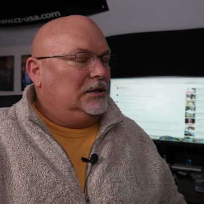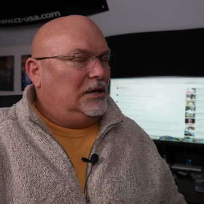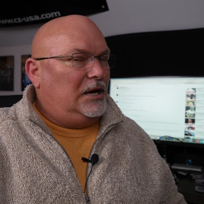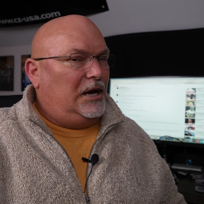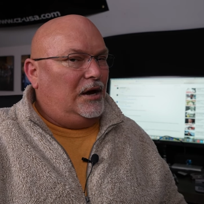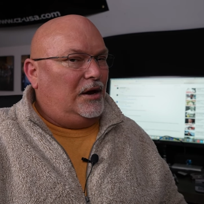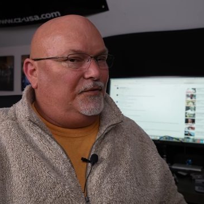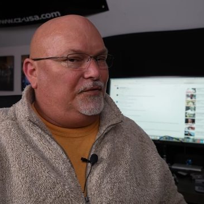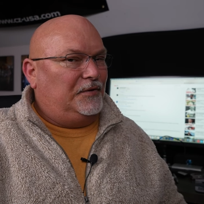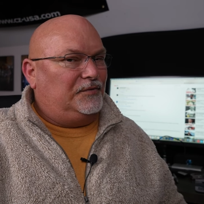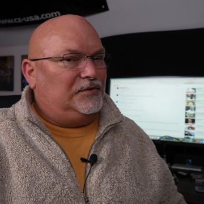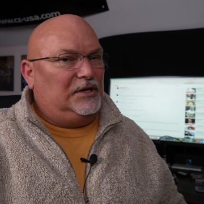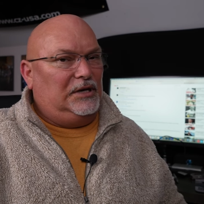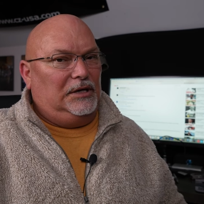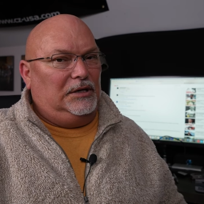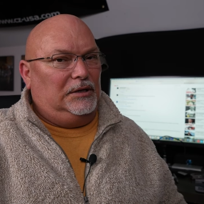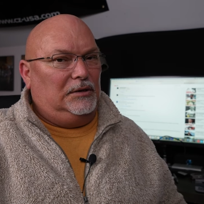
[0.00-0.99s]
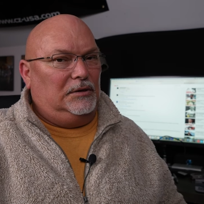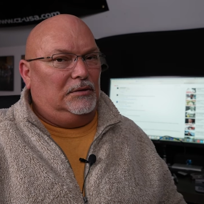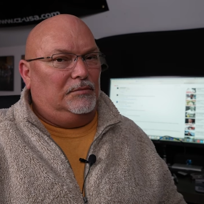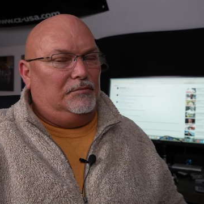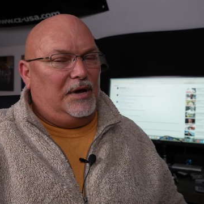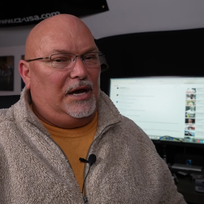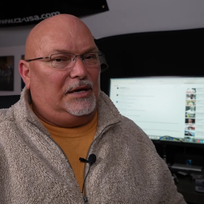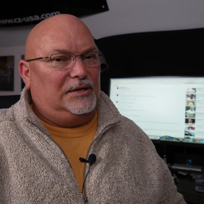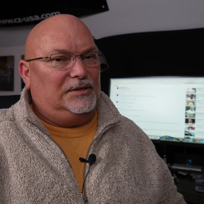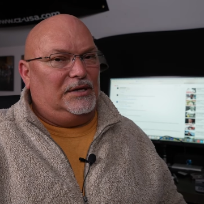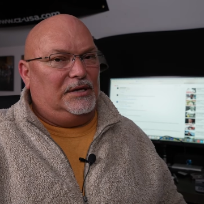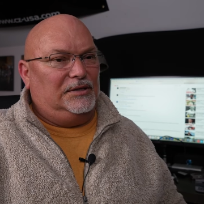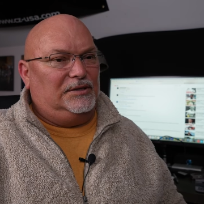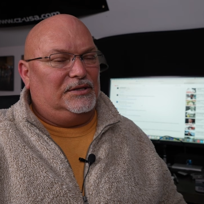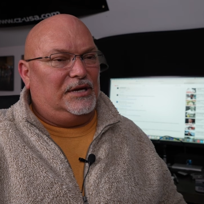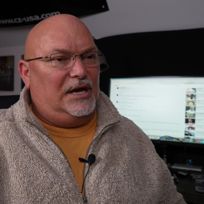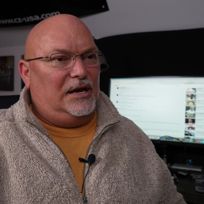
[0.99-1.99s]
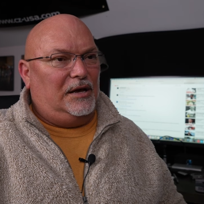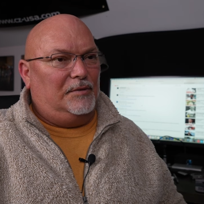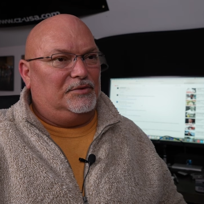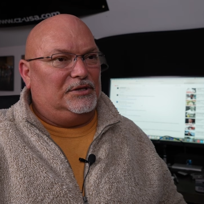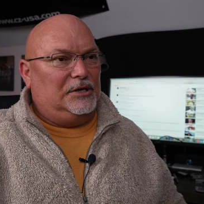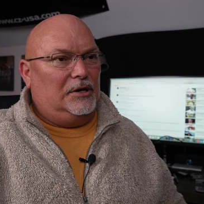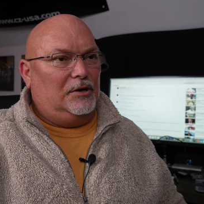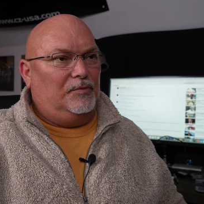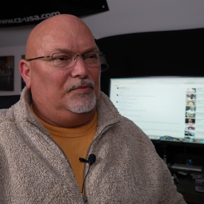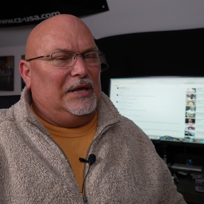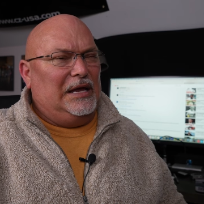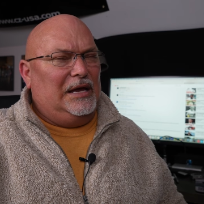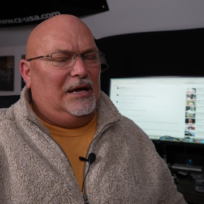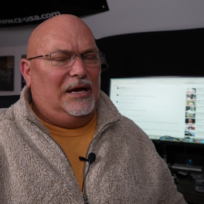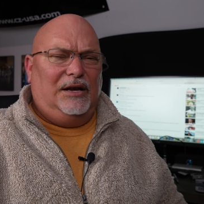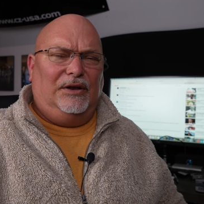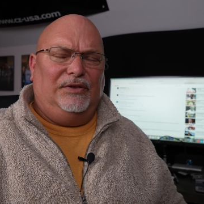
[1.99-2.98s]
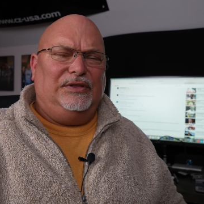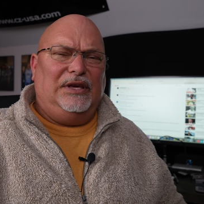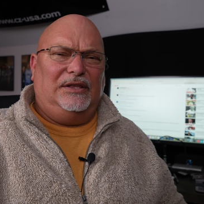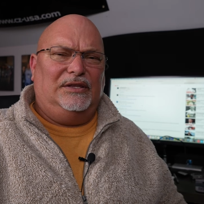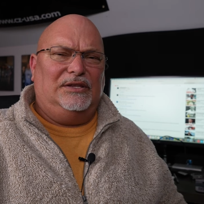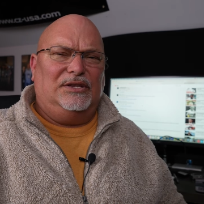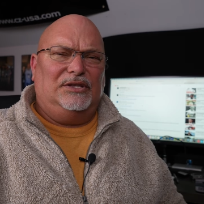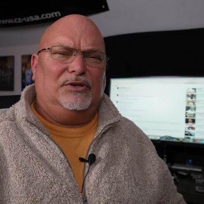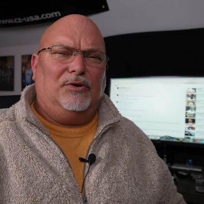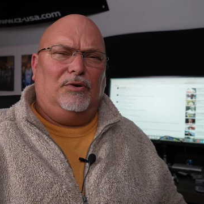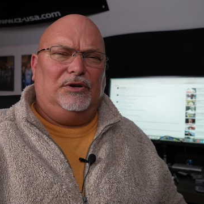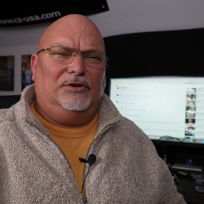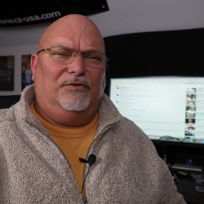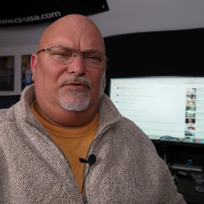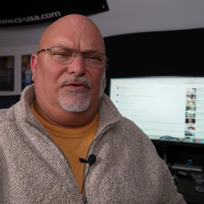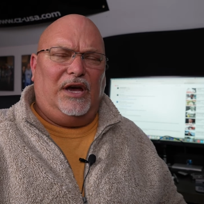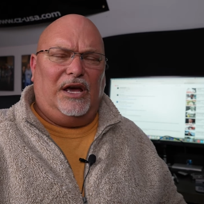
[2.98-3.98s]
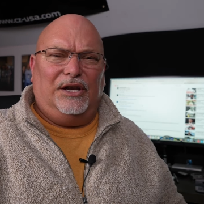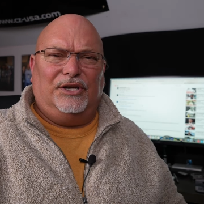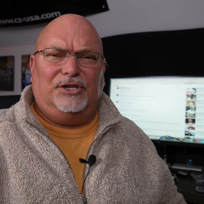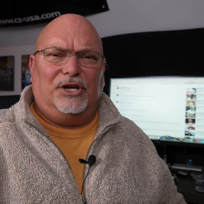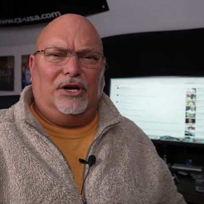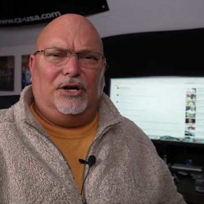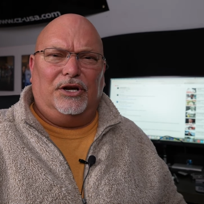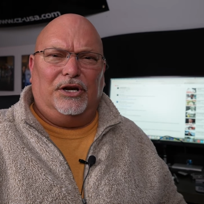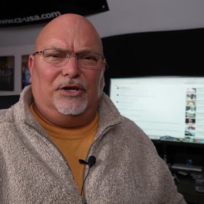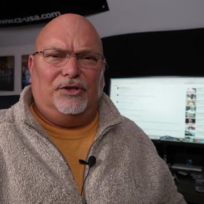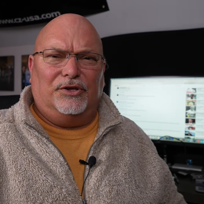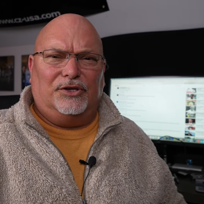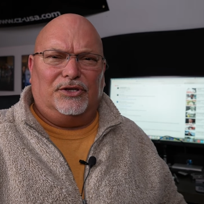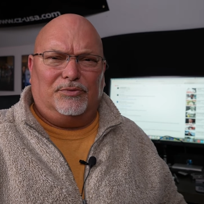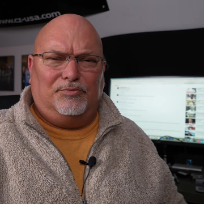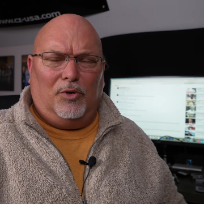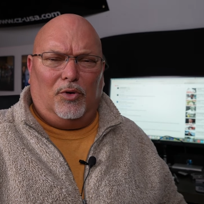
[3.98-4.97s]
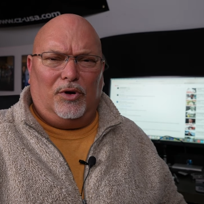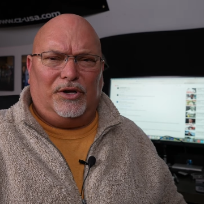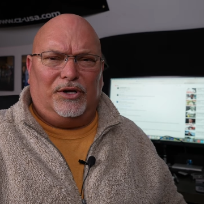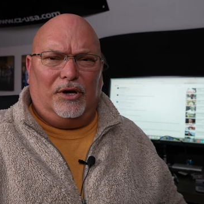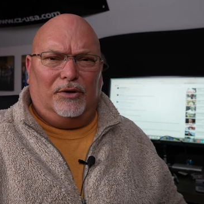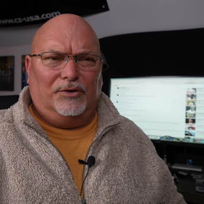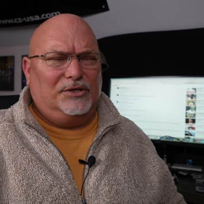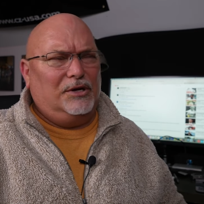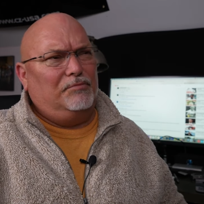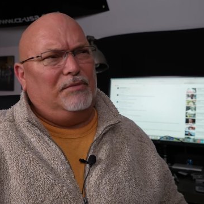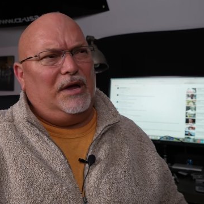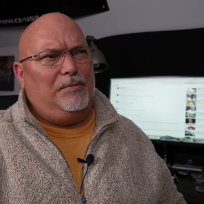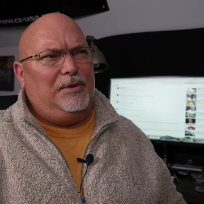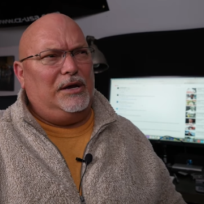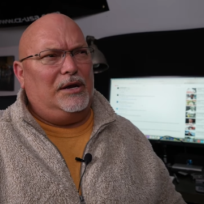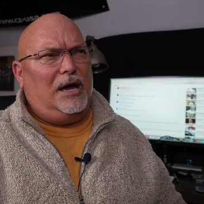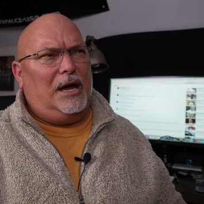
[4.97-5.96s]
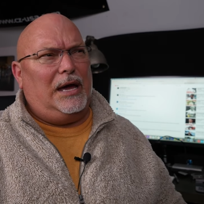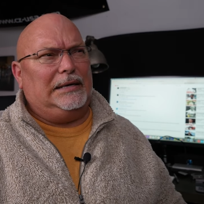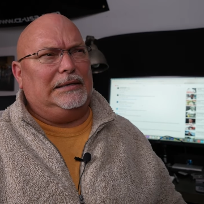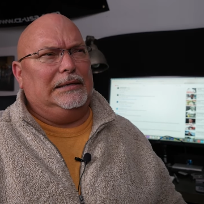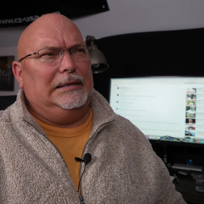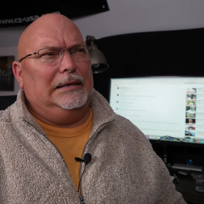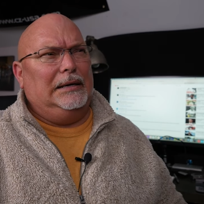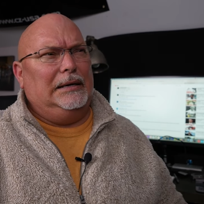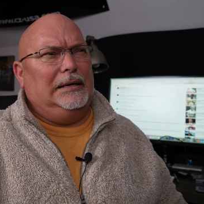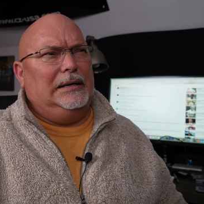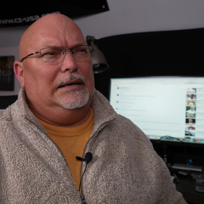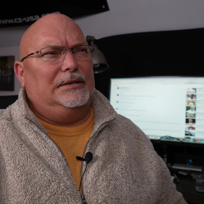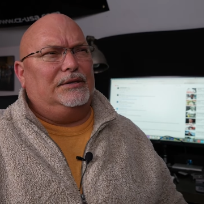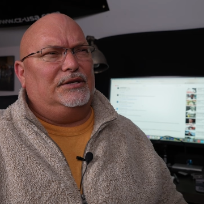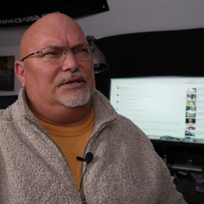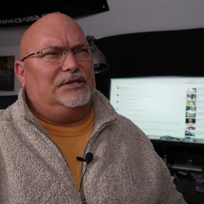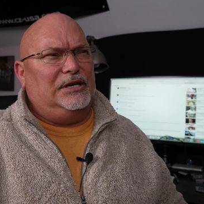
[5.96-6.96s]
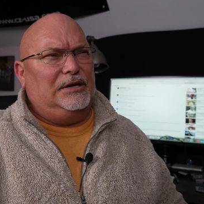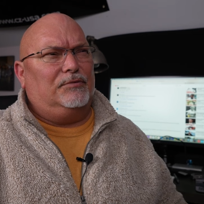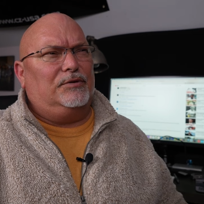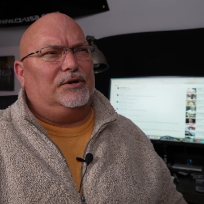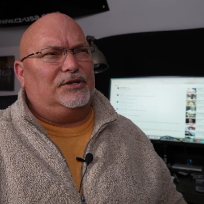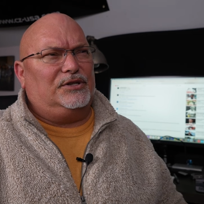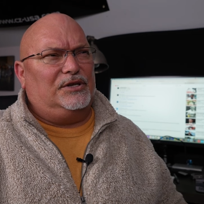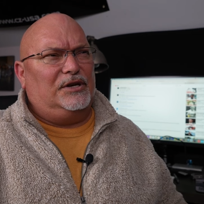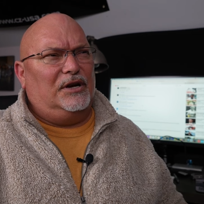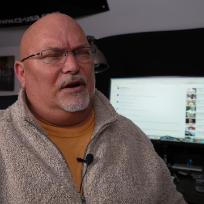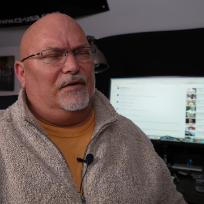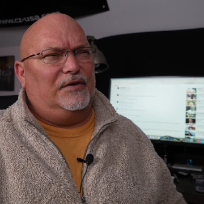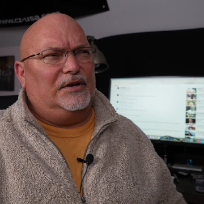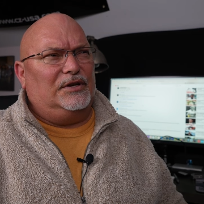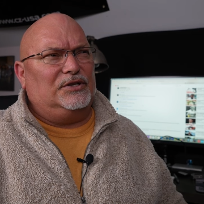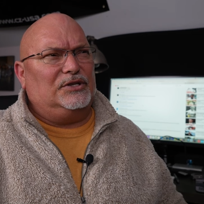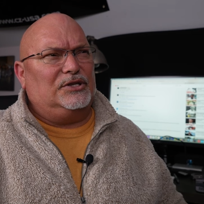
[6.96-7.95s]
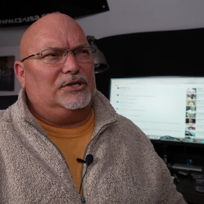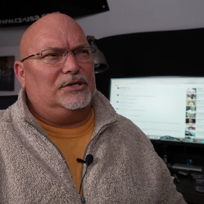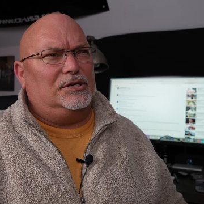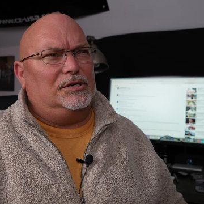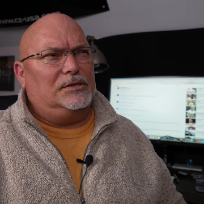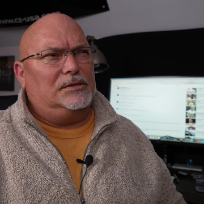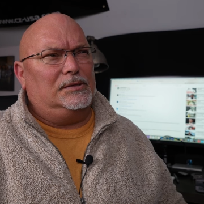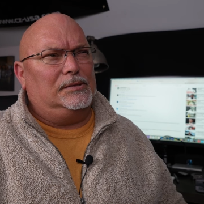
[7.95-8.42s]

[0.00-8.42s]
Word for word: AR-15 magazine setup, so I don't think this is going to vanish underneath a sport coat. So maybe not the Secret Service.